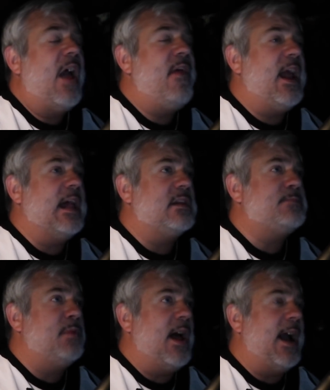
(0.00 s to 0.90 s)
And then I got
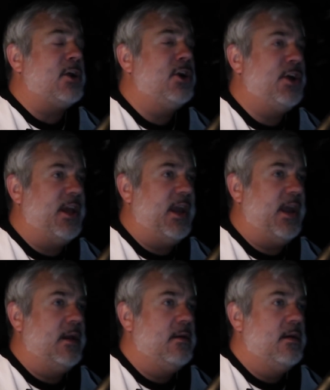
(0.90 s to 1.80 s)
this black
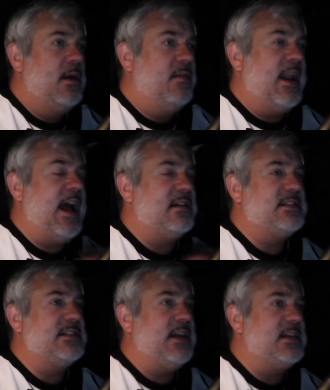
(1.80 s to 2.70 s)
hoodie that
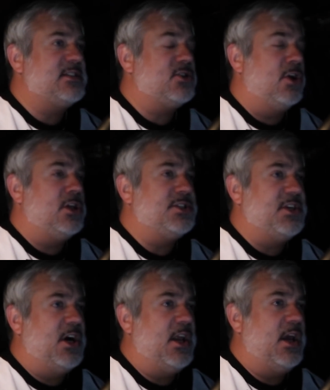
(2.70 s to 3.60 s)
has these like
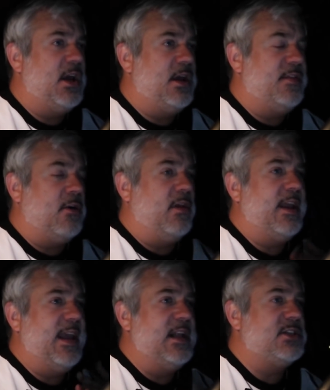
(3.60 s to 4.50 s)
skulls on it that are
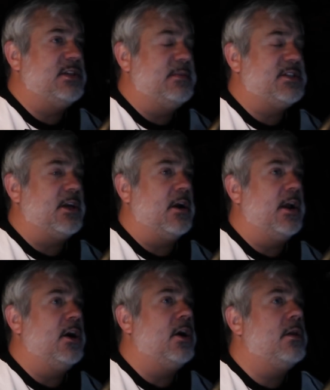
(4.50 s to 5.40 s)
like into the
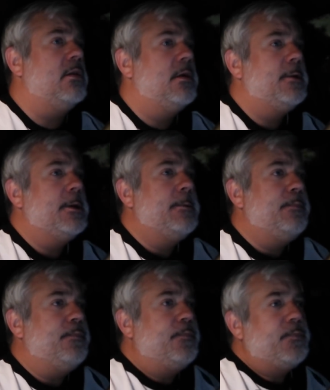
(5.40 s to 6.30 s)
material
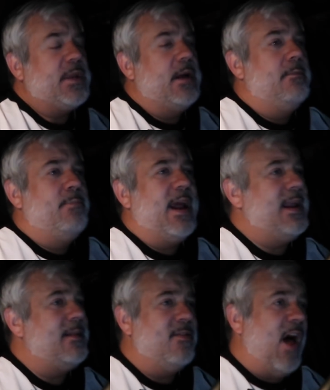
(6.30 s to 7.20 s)
but I
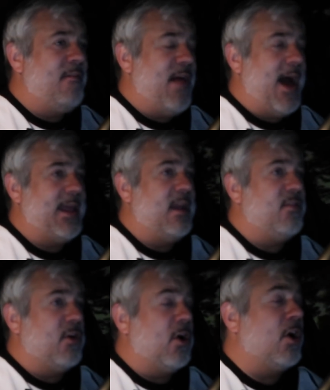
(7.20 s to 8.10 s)
didn't love that
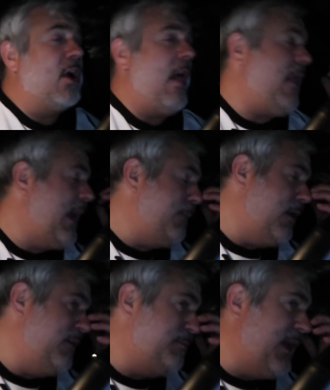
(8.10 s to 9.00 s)
either. And then I
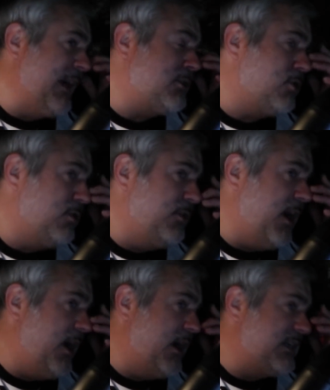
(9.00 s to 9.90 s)
bought this black
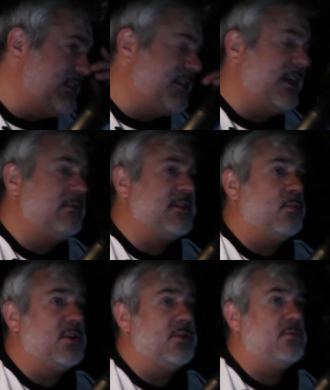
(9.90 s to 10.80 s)
turtleneck because that was
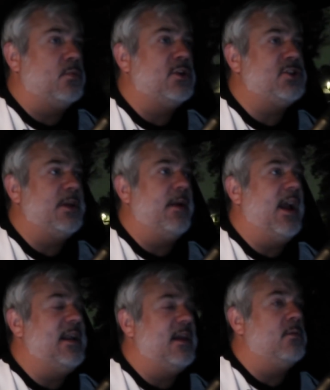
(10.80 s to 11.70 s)
originally
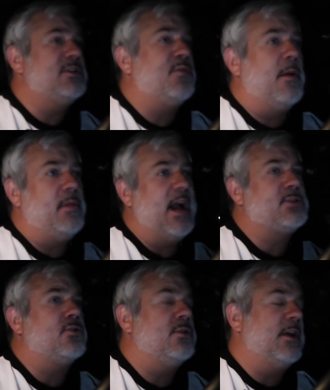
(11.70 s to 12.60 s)
my idea was to wear a black
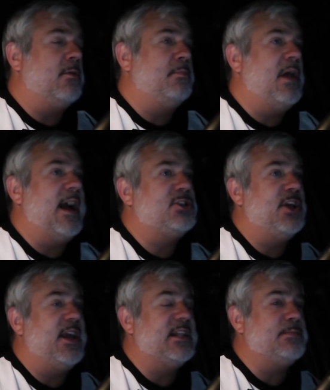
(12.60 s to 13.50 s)
turtleneck with black
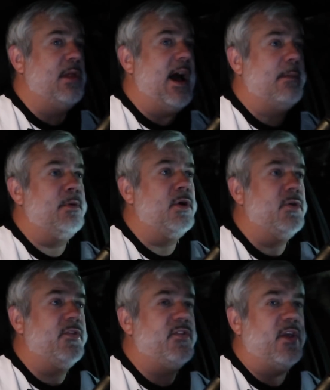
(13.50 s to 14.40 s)
jeans, black
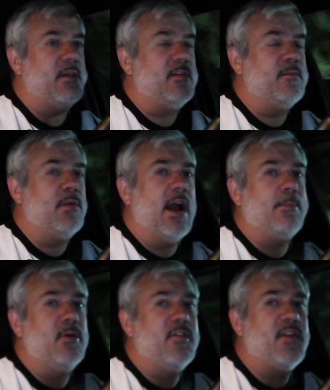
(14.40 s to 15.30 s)
boots, like these
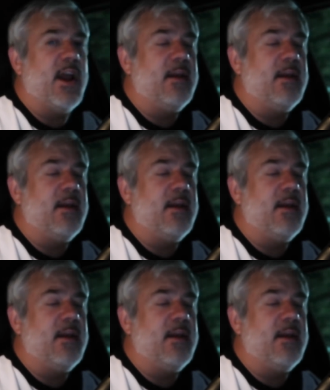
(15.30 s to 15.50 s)
black boots that